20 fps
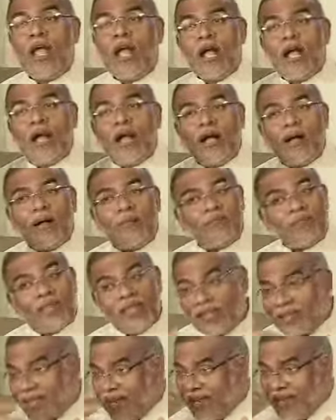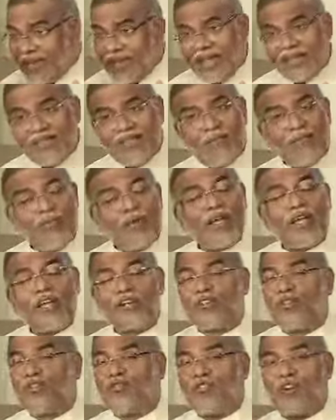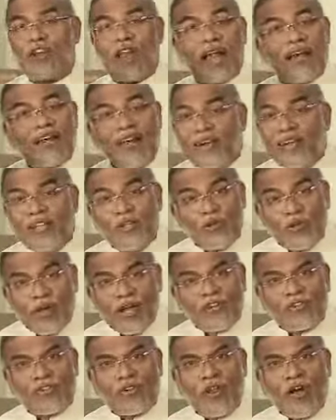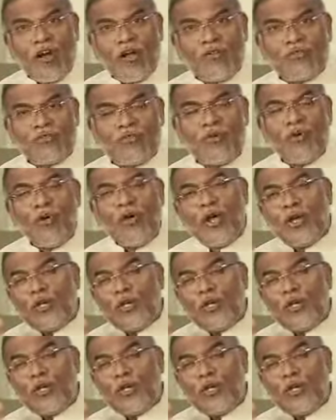It has implications for adult education also.